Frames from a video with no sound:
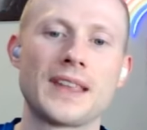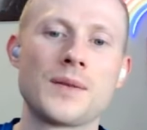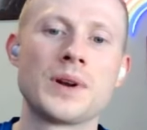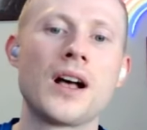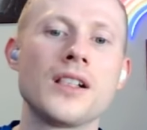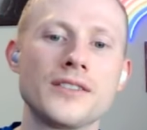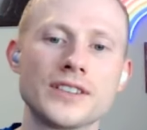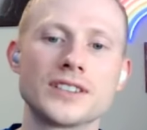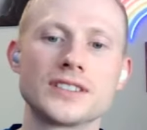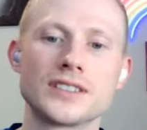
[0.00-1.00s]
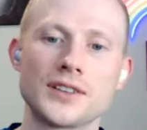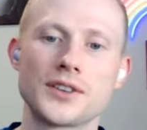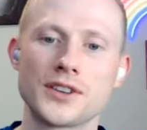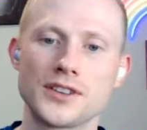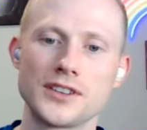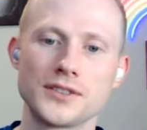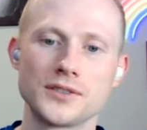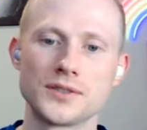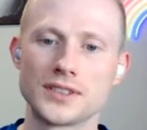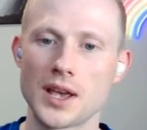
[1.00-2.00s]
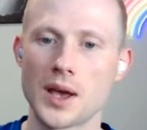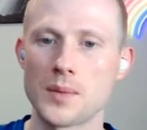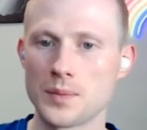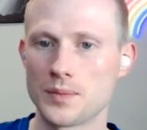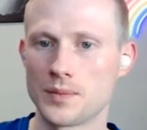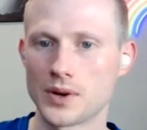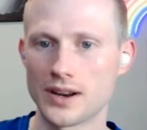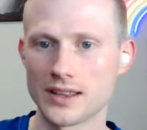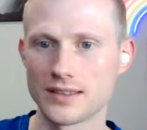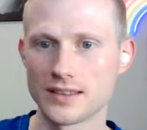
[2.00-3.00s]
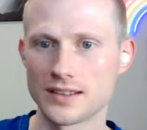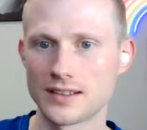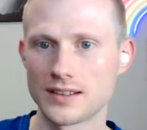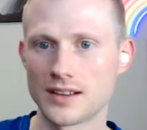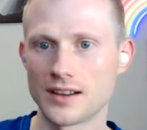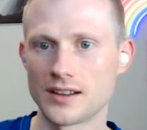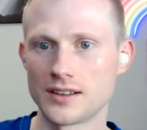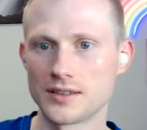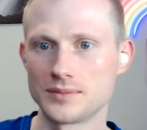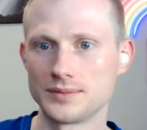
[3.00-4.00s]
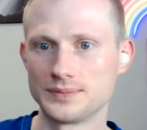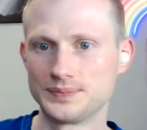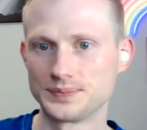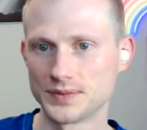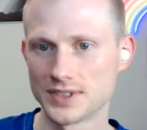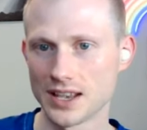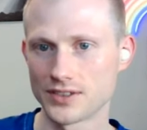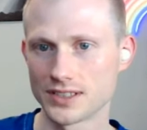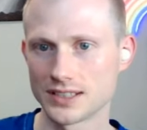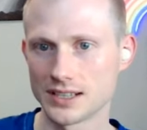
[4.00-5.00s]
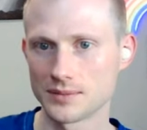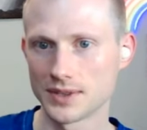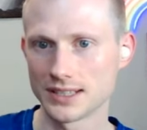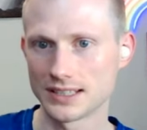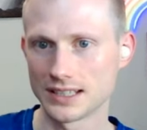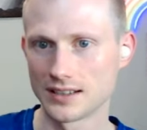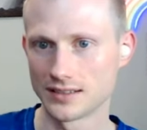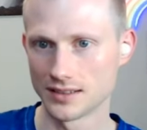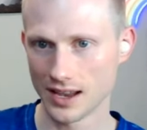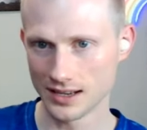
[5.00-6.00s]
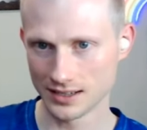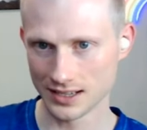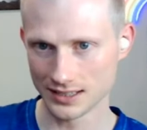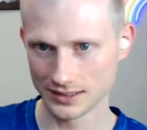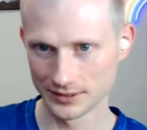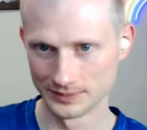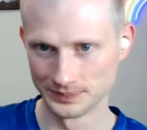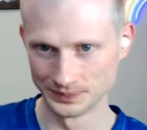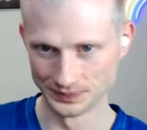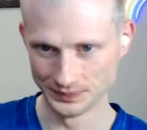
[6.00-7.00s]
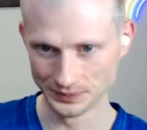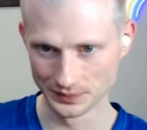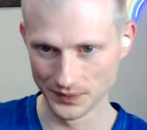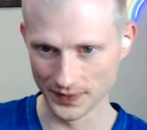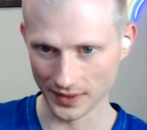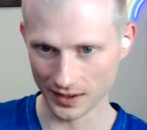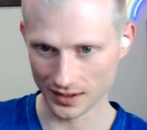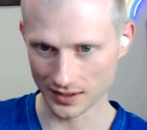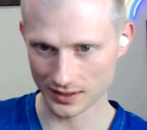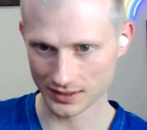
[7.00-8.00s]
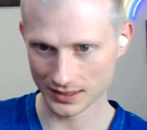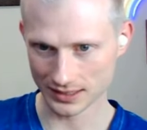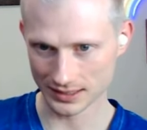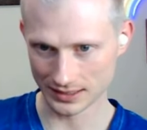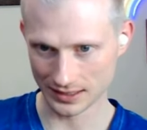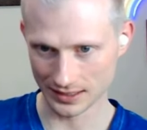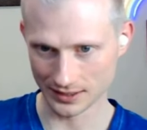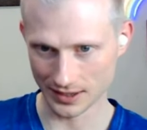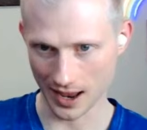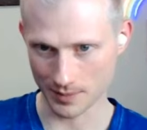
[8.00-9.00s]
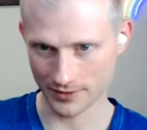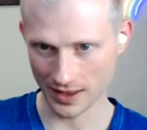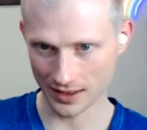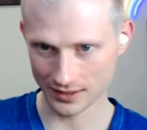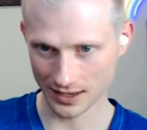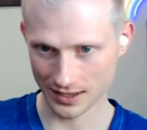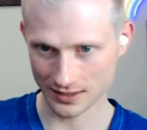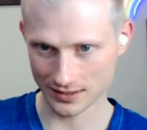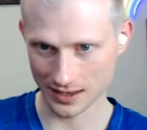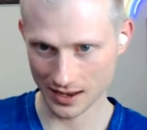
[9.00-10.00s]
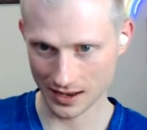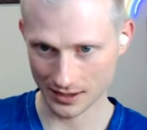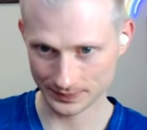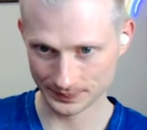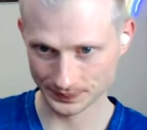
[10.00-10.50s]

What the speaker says: But all of us could use more health, self-esteem. Let's see. Hey, Denise. Let's see. Happy Valentine's Day.